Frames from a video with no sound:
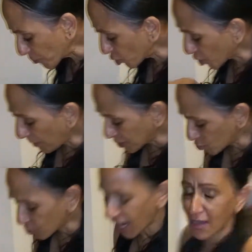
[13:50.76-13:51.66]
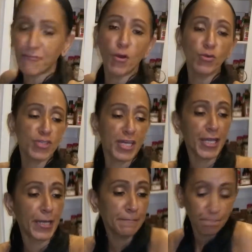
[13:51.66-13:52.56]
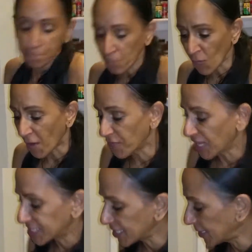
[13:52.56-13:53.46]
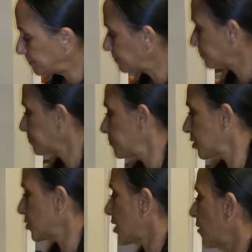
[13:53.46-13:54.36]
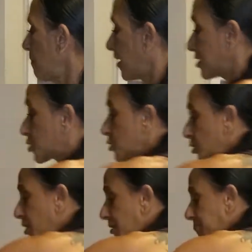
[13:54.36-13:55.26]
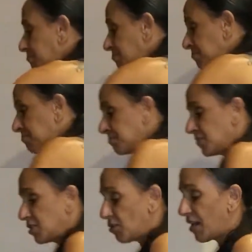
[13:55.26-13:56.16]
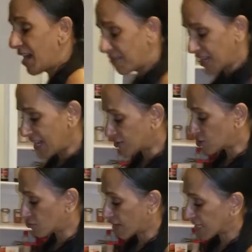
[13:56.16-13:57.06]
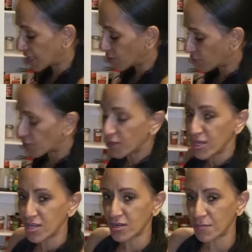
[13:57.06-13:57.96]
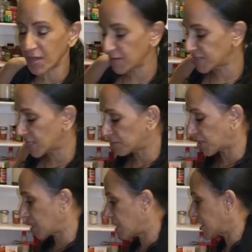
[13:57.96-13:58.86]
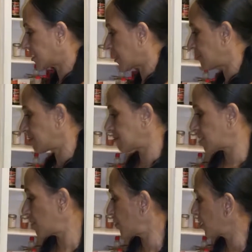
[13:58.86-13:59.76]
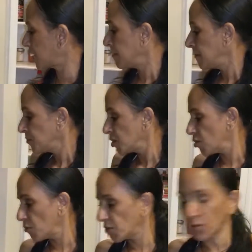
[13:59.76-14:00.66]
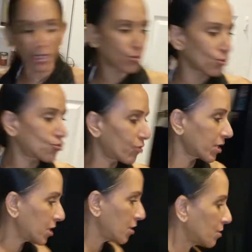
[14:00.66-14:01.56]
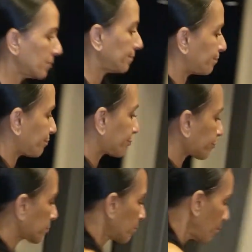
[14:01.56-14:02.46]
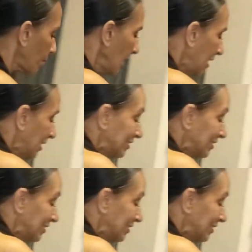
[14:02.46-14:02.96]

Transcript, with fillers: Those are my two couples, and uh, and that's it. That's it. But it's good. That's right. You know, I haven't had a drink in over a year, maybe something like that. Wow. Really, you know, we really don't drink here. No, we don't.